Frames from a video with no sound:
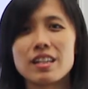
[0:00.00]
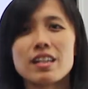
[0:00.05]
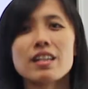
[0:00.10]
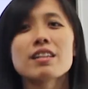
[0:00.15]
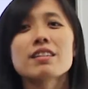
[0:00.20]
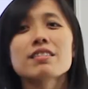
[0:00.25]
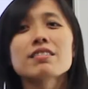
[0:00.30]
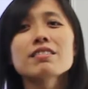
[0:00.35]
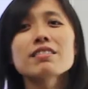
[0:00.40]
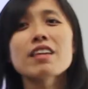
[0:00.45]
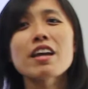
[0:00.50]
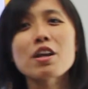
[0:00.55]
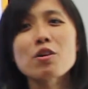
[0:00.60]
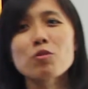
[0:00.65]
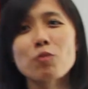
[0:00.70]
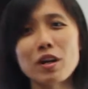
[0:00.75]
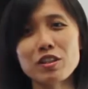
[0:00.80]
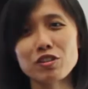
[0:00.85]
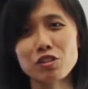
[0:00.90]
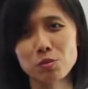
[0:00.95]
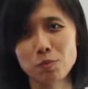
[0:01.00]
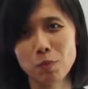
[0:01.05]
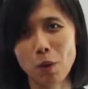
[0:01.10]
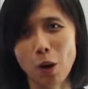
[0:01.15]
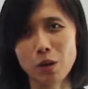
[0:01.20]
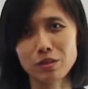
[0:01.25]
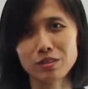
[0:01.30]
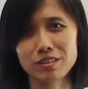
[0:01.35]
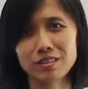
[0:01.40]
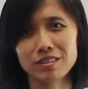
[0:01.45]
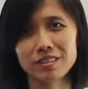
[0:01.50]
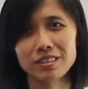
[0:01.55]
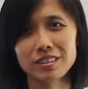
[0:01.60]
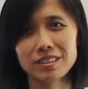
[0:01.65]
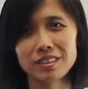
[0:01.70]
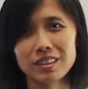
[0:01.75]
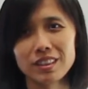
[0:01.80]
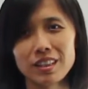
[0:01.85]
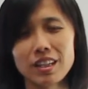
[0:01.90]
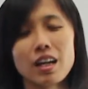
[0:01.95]
Stay in one spot.
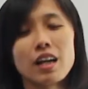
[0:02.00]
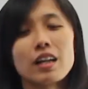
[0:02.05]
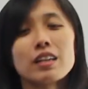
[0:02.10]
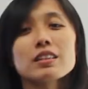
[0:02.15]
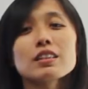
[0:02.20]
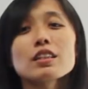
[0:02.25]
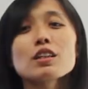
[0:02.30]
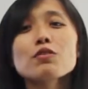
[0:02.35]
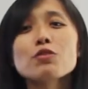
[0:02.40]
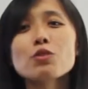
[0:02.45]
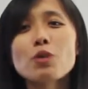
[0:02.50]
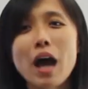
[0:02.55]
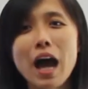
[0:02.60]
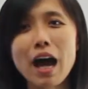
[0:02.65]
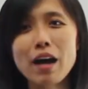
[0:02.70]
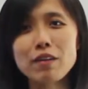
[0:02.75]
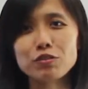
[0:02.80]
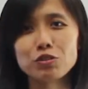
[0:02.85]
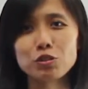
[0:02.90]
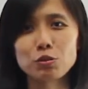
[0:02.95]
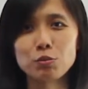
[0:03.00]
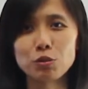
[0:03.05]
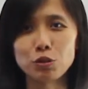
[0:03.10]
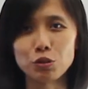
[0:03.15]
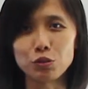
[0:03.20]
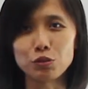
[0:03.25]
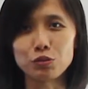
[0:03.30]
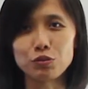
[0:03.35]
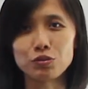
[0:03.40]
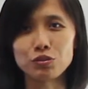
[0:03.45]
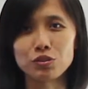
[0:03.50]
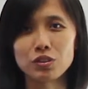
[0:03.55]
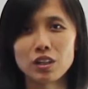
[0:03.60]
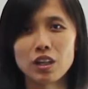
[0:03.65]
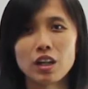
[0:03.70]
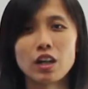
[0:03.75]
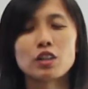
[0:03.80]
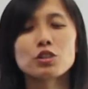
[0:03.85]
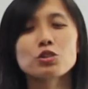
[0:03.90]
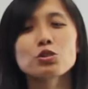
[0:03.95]
If you have to move,
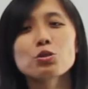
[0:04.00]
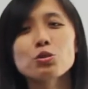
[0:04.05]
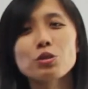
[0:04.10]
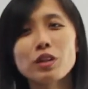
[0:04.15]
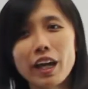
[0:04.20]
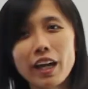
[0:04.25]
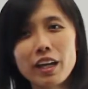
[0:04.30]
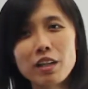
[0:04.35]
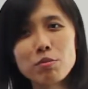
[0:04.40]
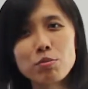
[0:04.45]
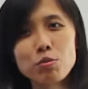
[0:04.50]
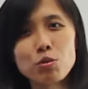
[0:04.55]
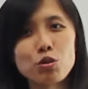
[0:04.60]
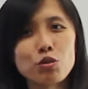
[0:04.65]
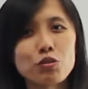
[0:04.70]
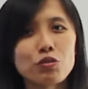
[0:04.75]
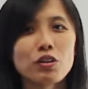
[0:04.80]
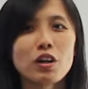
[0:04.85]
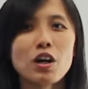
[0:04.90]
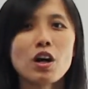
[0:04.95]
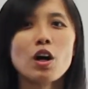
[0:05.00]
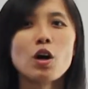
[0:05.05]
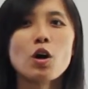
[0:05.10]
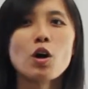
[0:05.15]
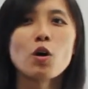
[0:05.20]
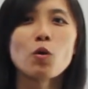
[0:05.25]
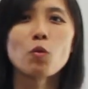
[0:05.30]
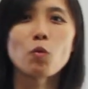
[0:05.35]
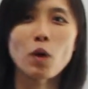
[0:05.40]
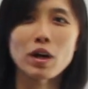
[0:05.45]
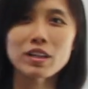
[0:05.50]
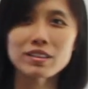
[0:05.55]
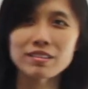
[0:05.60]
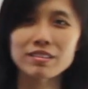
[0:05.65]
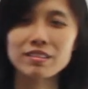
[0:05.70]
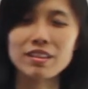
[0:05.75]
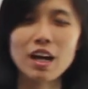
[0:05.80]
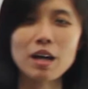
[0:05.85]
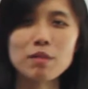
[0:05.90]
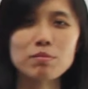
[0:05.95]
you can move one
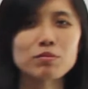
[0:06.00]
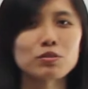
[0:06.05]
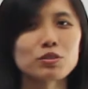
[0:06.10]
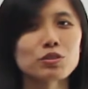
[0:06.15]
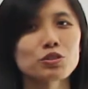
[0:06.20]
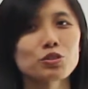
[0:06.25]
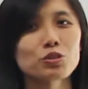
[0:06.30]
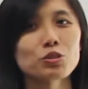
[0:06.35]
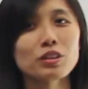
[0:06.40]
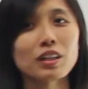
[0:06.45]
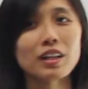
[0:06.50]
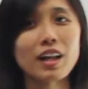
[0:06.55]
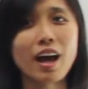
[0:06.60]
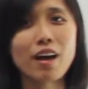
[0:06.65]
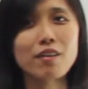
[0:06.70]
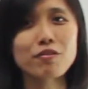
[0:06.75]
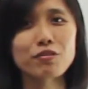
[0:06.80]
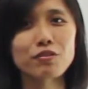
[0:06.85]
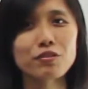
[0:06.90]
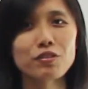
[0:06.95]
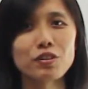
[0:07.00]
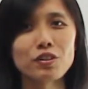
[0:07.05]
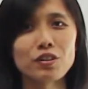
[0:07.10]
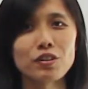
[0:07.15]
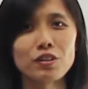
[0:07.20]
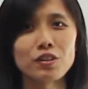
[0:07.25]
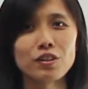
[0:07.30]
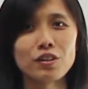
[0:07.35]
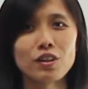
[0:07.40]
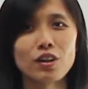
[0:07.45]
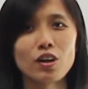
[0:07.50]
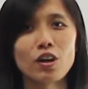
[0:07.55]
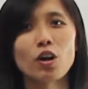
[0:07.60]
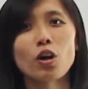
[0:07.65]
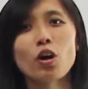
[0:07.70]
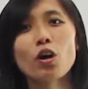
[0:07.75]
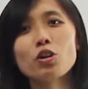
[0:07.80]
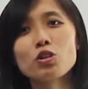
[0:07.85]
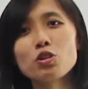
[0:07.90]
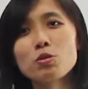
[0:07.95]
step to the left, or
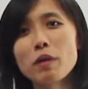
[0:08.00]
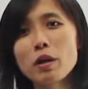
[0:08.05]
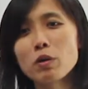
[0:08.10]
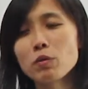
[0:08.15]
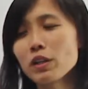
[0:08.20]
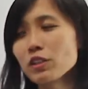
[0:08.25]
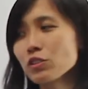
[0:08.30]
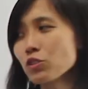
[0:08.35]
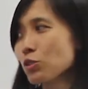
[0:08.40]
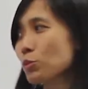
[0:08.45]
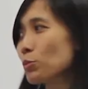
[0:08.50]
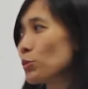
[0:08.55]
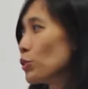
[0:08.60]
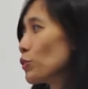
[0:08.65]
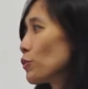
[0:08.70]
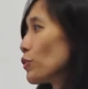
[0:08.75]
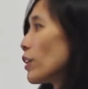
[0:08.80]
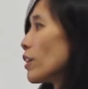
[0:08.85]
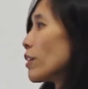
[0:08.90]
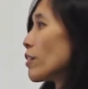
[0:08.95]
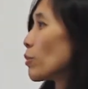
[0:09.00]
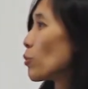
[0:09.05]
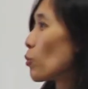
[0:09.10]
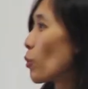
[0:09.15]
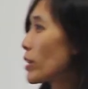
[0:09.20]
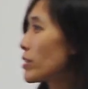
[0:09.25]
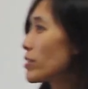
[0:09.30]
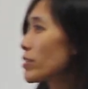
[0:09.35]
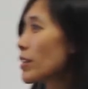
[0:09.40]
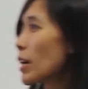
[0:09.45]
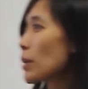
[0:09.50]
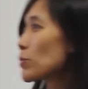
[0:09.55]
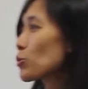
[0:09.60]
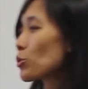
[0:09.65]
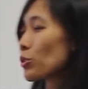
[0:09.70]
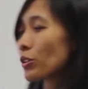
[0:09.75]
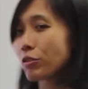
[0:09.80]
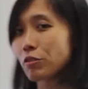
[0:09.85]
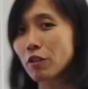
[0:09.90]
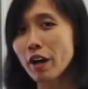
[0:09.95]
you might want to move one step to the
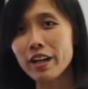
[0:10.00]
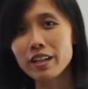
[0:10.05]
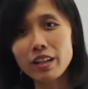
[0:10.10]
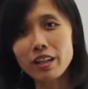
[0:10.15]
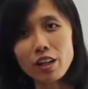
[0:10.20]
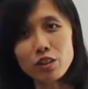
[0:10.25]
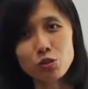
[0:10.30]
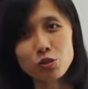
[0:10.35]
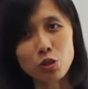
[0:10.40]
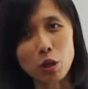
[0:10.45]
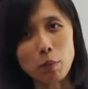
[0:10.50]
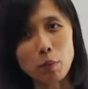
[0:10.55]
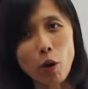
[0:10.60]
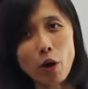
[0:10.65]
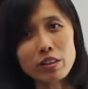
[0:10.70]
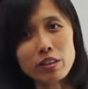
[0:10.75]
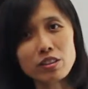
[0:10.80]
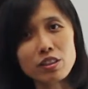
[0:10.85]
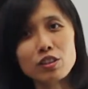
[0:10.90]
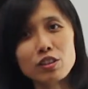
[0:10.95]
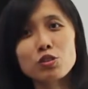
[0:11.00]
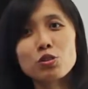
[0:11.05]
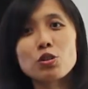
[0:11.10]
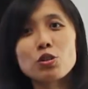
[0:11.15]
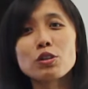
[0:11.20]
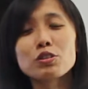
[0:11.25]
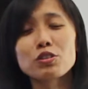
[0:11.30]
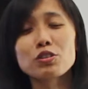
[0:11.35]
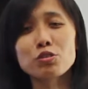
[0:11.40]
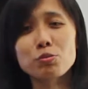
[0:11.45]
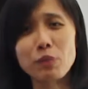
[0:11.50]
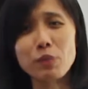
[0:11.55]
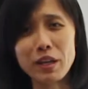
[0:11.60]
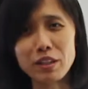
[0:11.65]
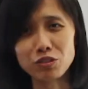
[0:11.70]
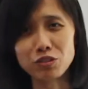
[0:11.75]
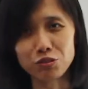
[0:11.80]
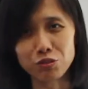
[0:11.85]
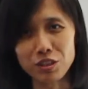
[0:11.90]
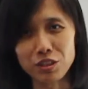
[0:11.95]
right as you are pointing to your display
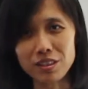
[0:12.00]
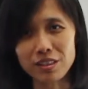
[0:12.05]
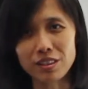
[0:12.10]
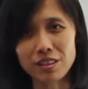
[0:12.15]
screen.